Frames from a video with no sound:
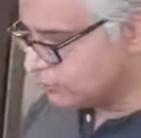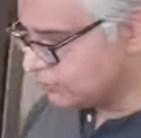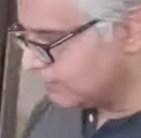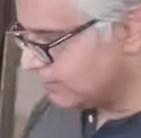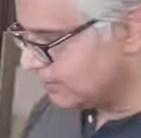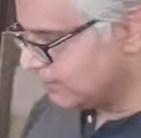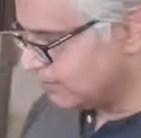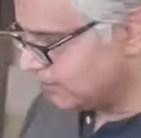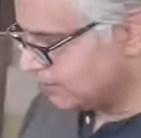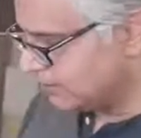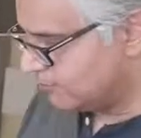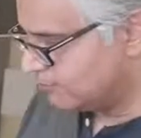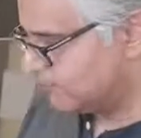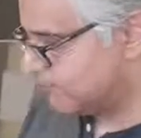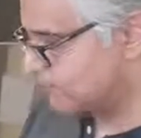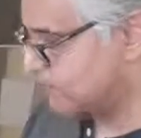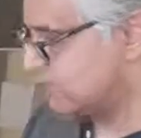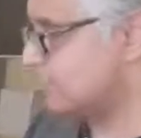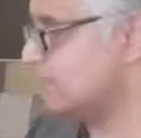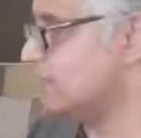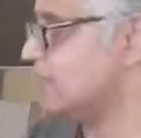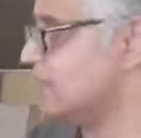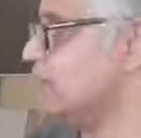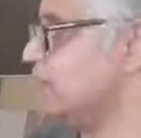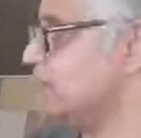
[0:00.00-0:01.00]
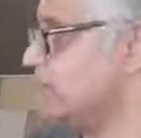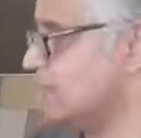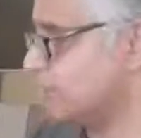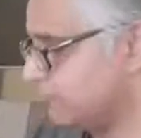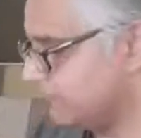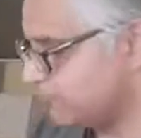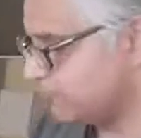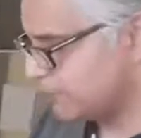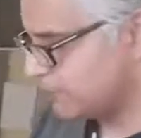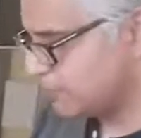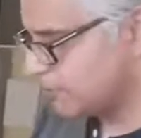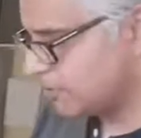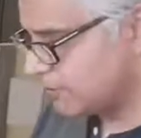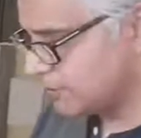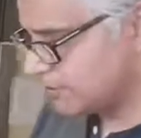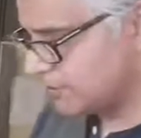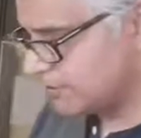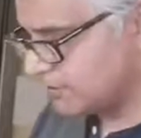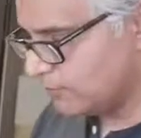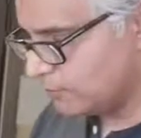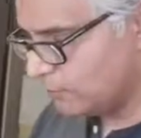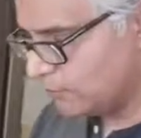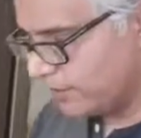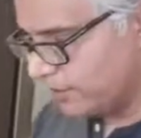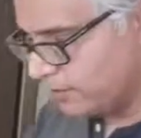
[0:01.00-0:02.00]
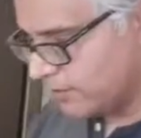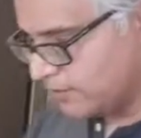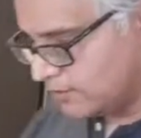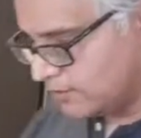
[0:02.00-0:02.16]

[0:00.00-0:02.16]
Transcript: me, I'm still a bit of a Punjabi somewhere.